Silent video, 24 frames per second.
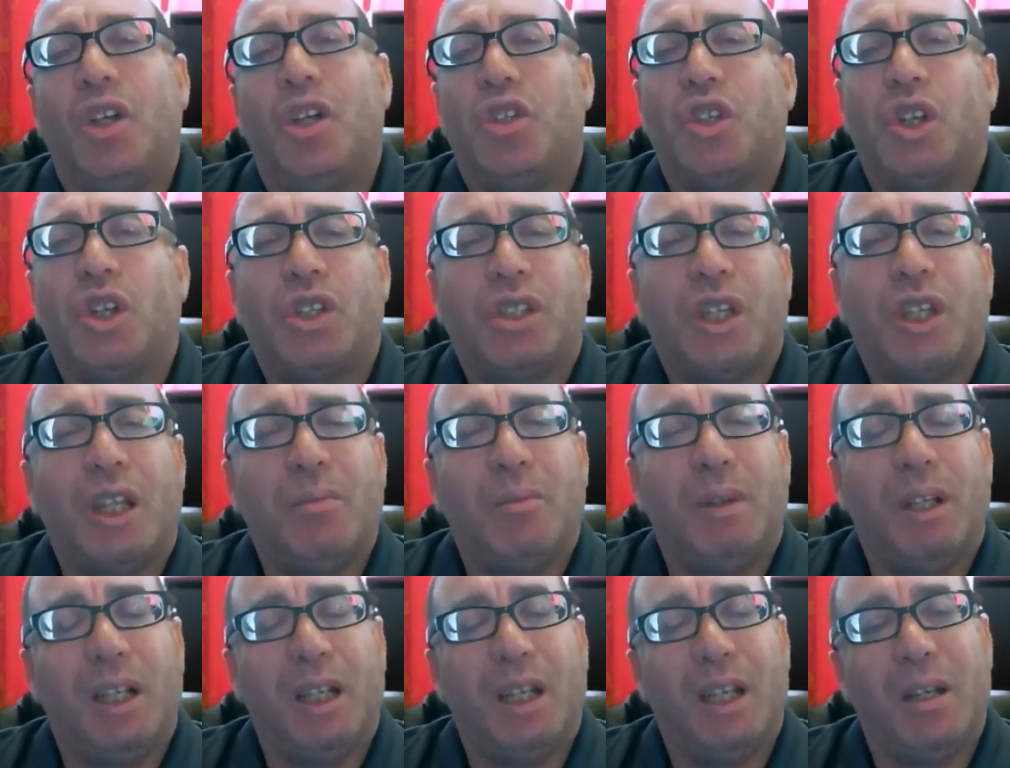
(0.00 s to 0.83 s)
just
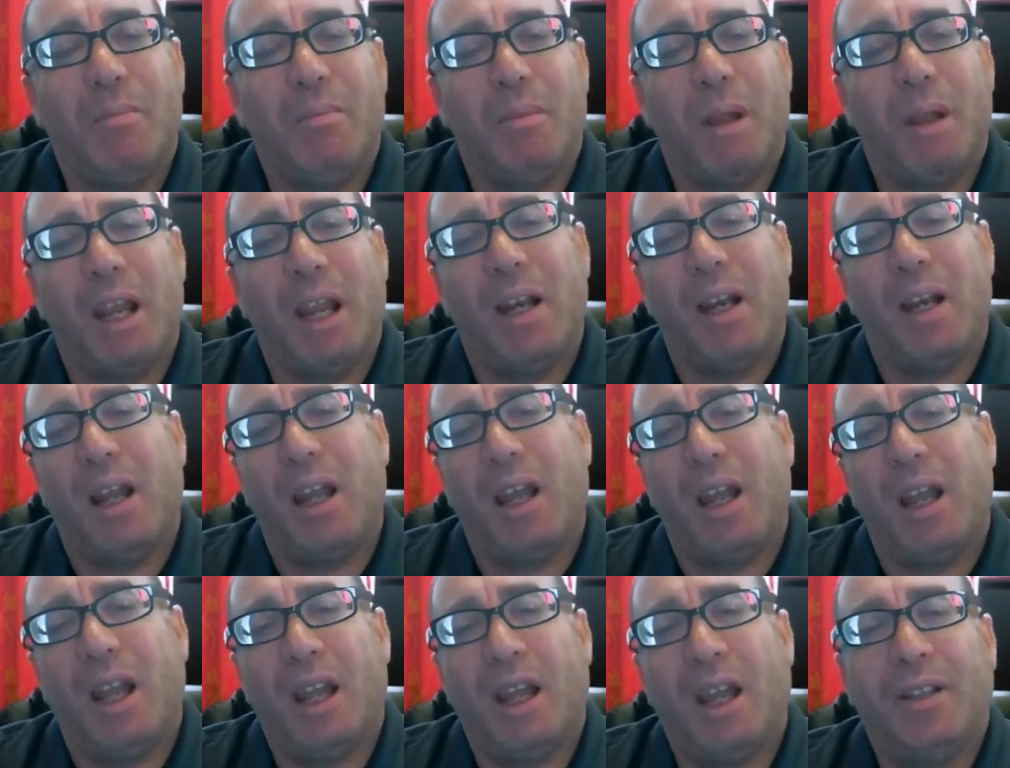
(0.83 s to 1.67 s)
send me an email
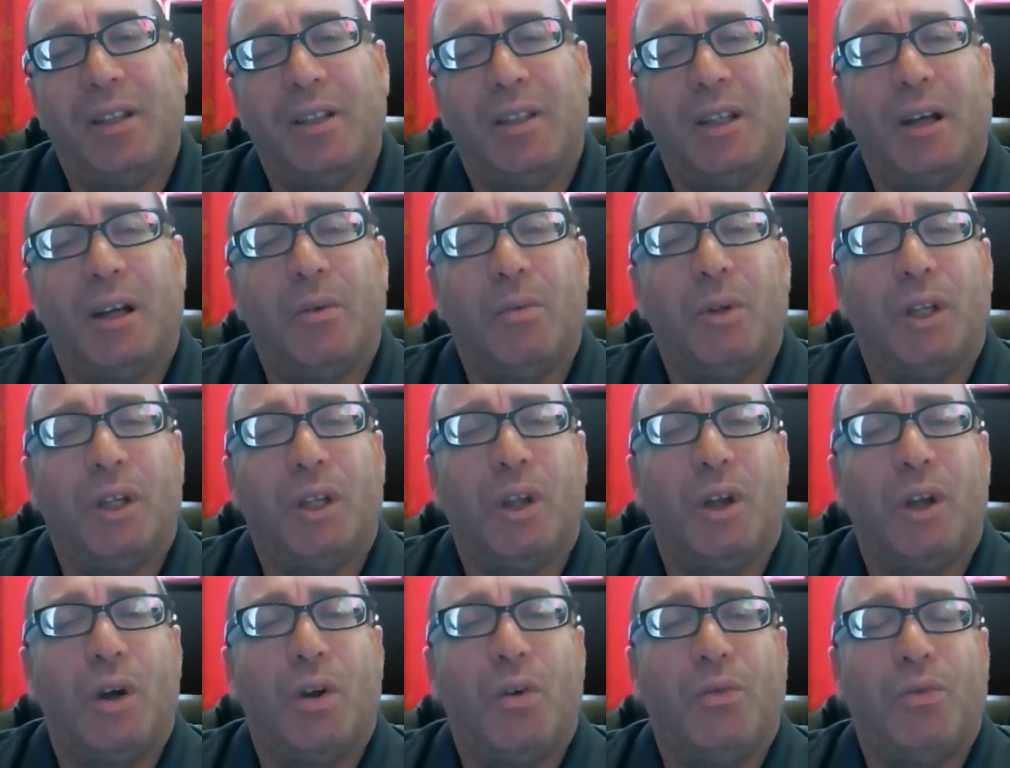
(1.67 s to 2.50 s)
and we
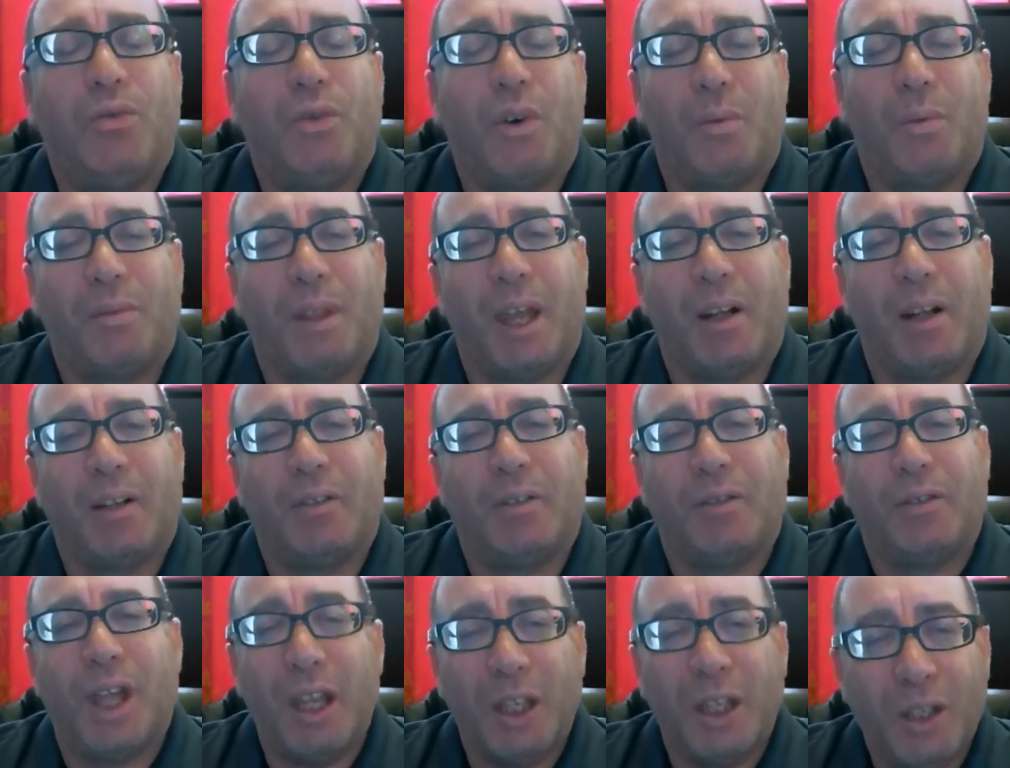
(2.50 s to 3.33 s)
go from there
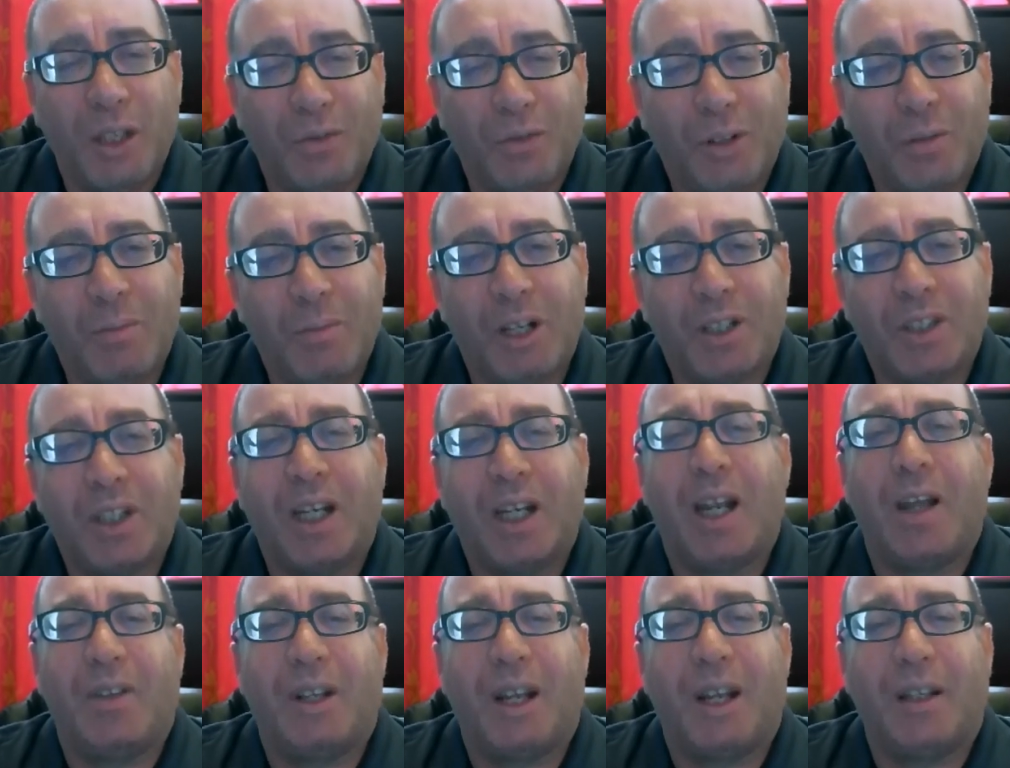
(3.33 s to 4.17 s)
thank you very much
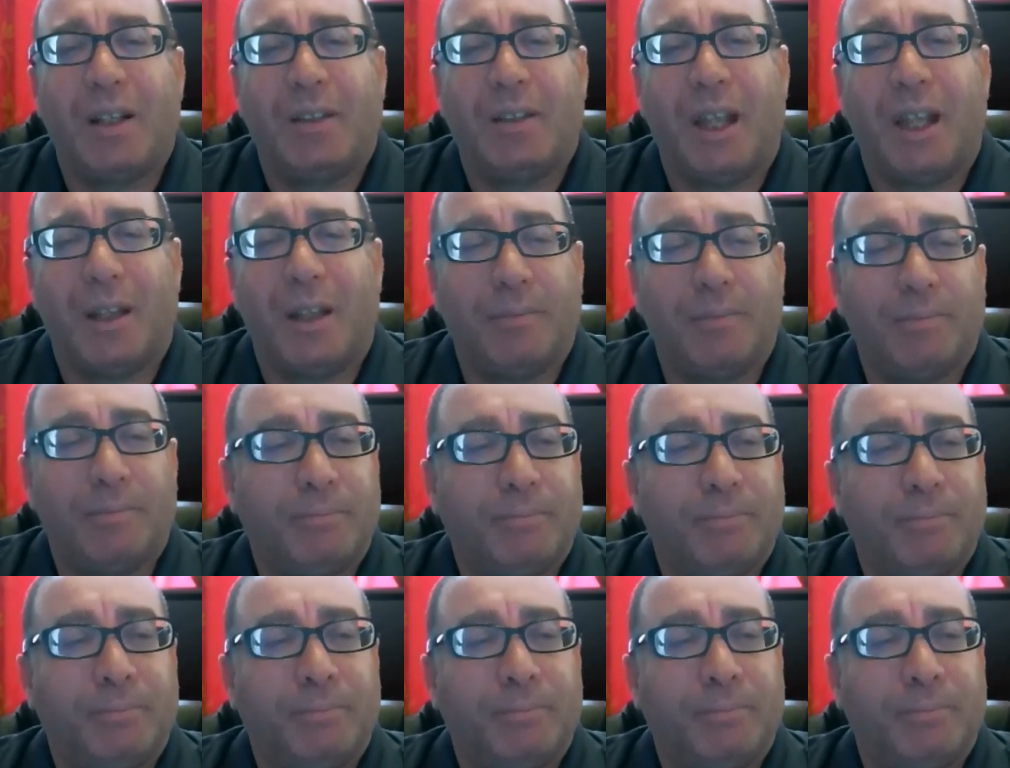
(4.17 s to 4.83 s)
and have a nice day